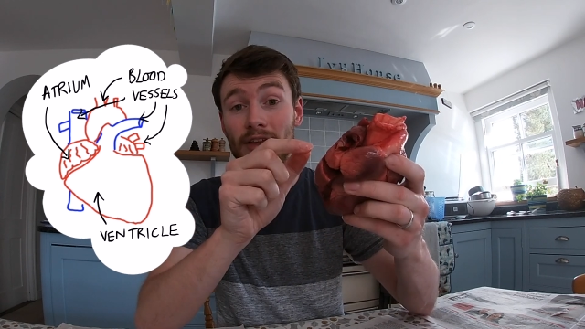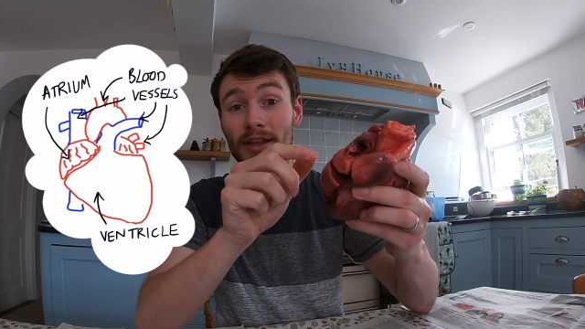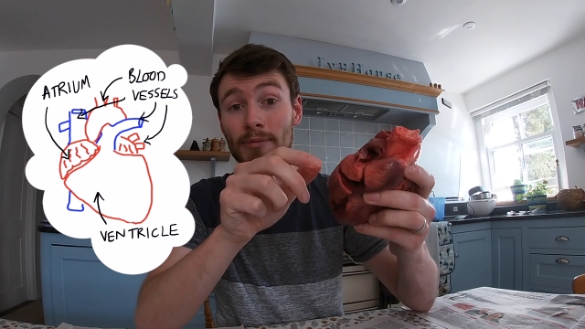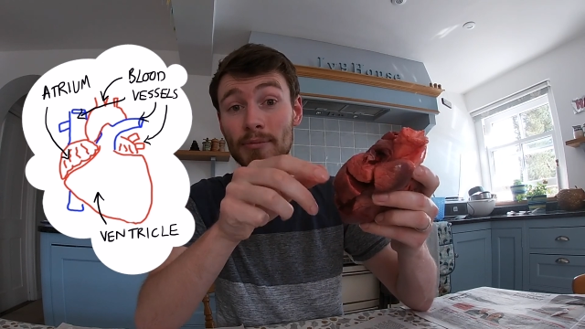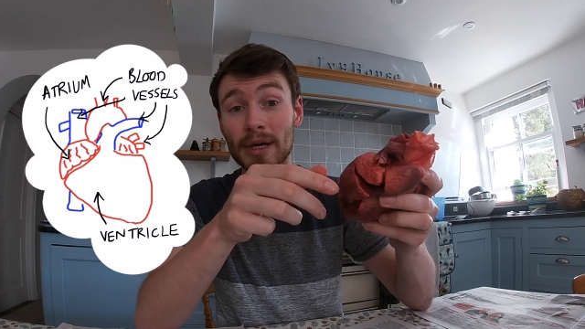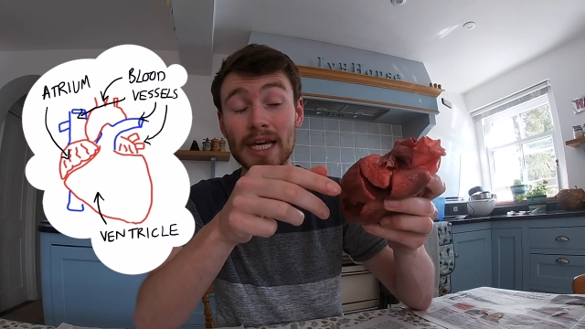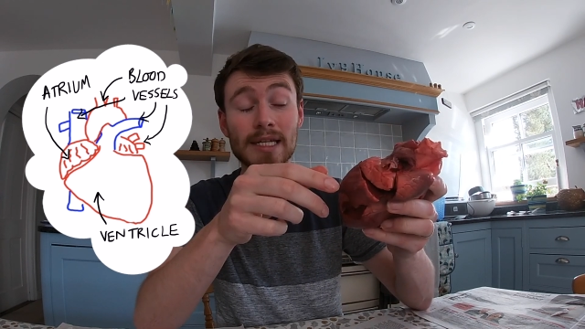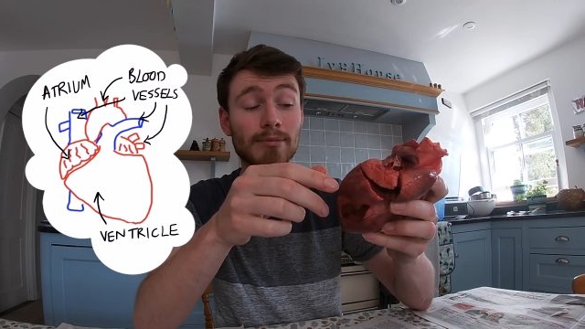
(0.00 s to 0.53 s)
They're the
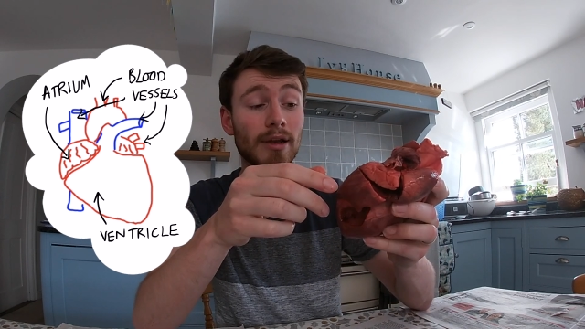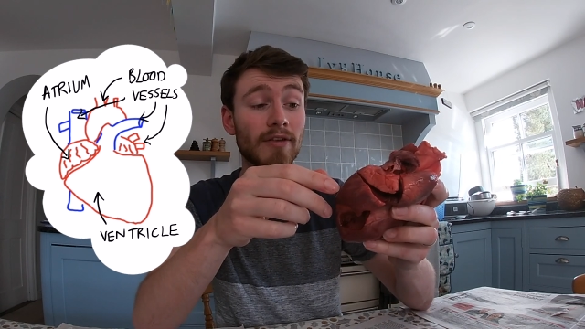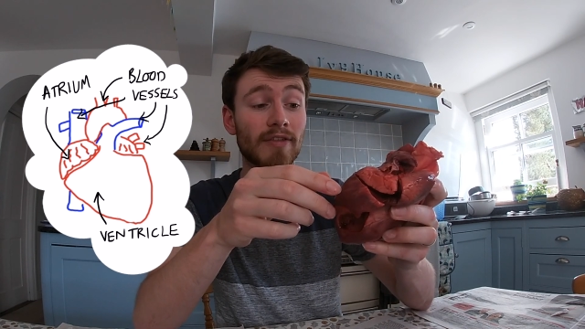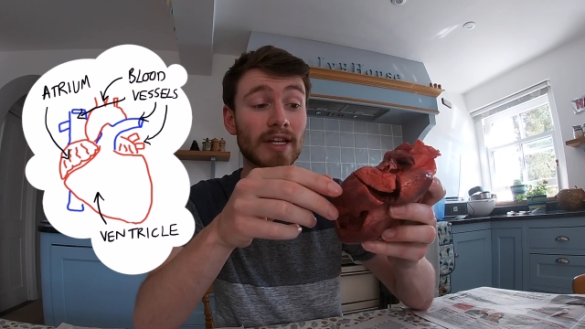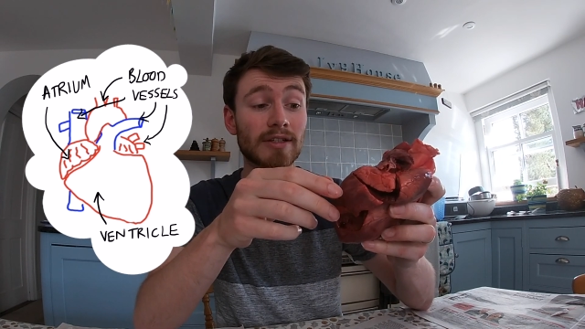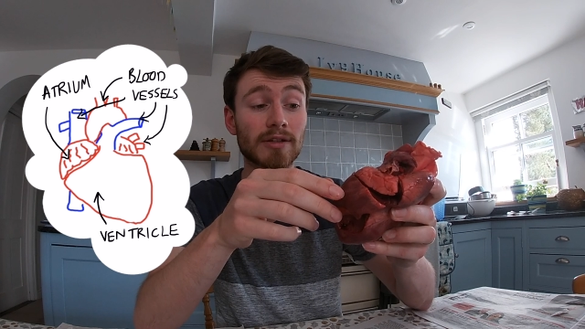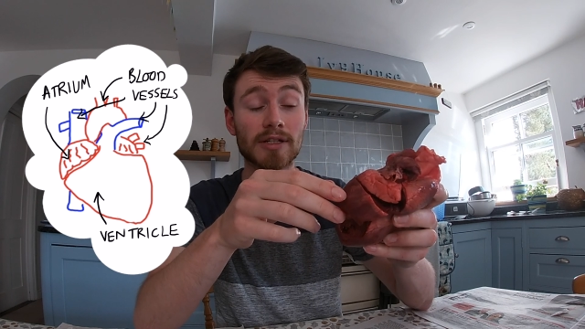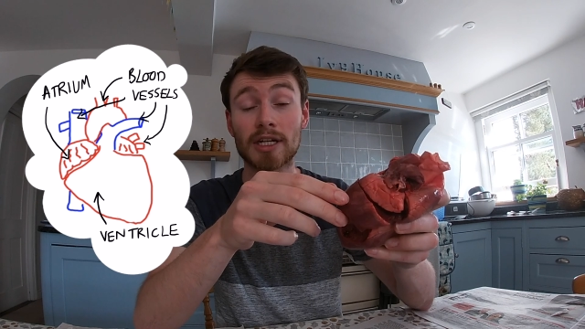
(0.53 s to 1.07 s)
biggest blood
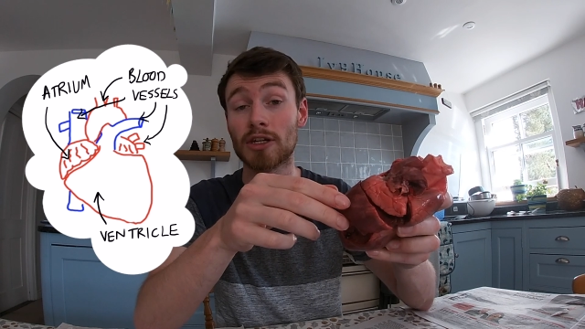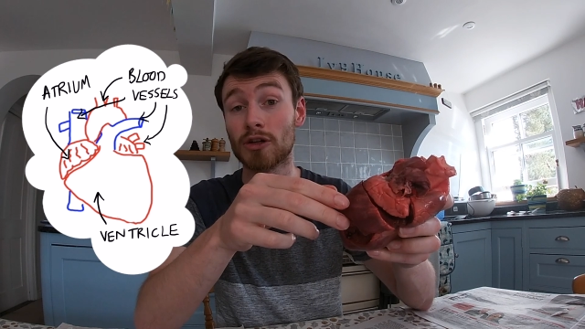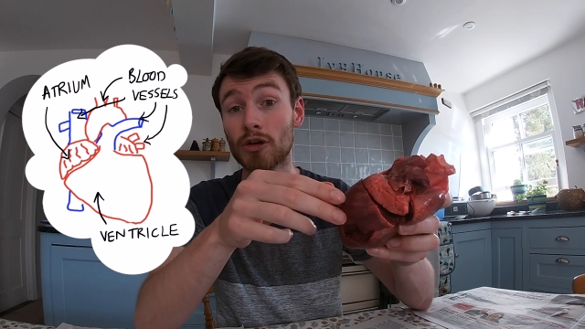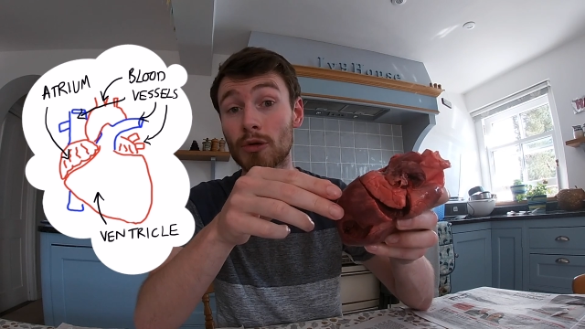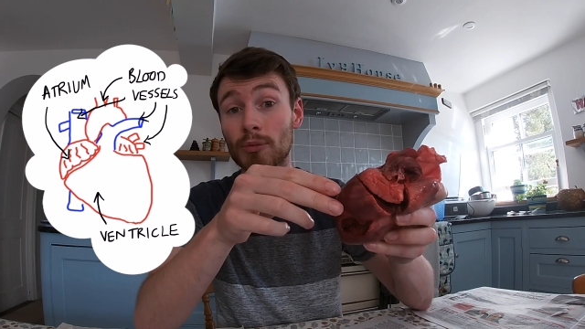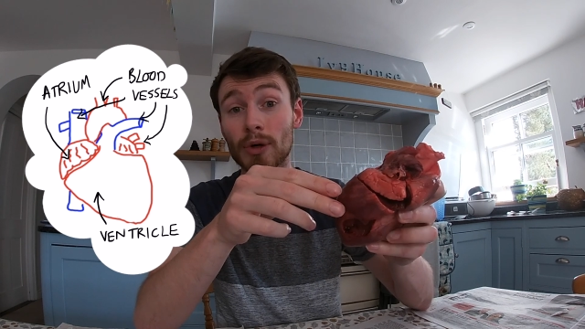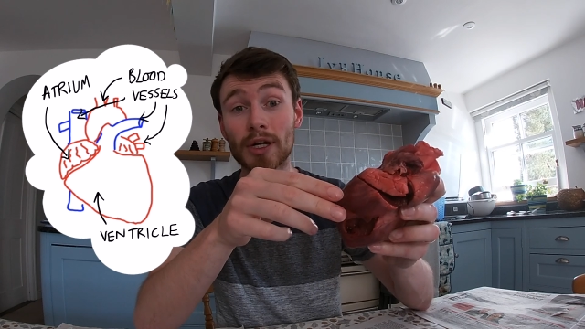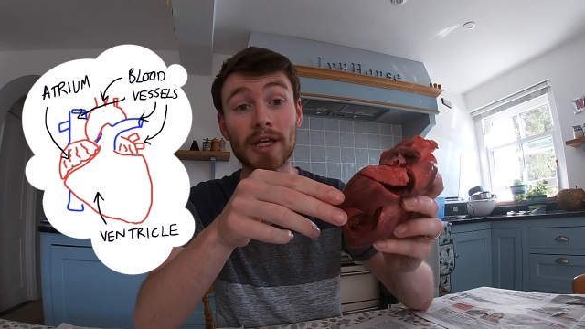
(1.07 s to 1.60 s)
vessels in
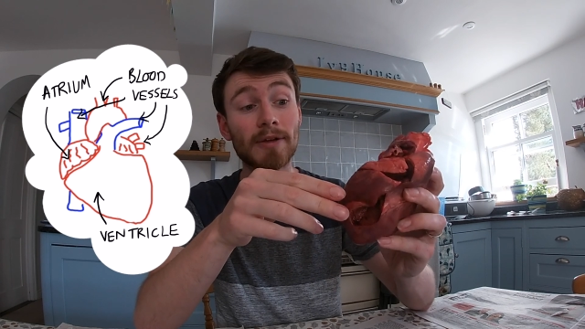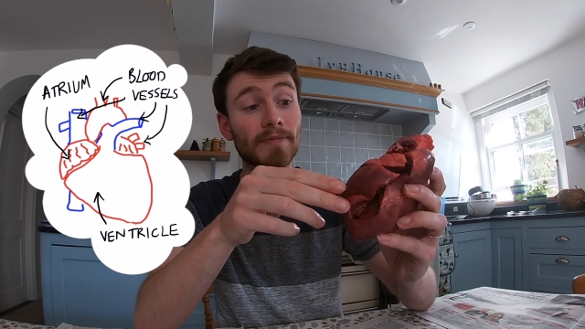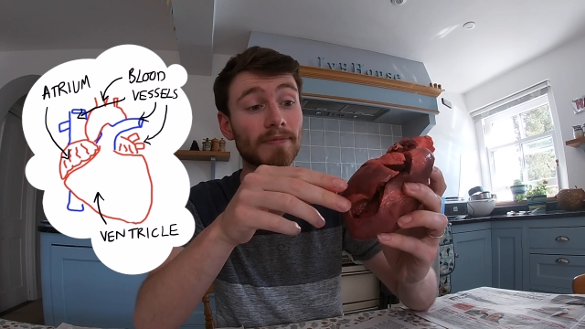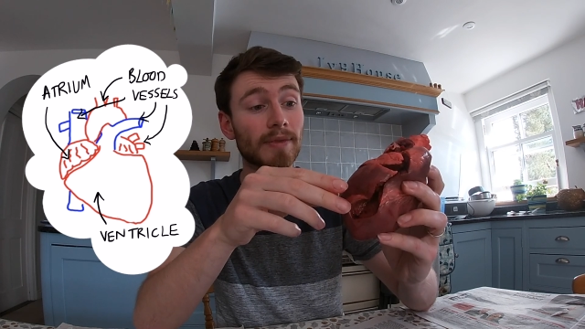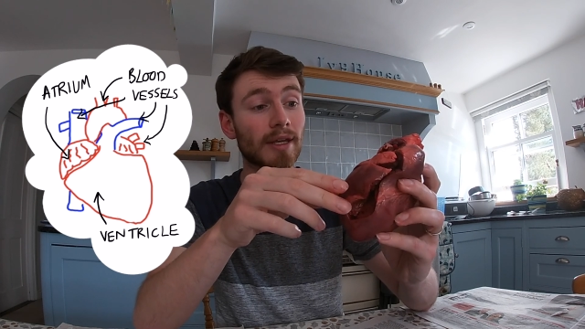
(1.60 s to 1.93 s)
your body.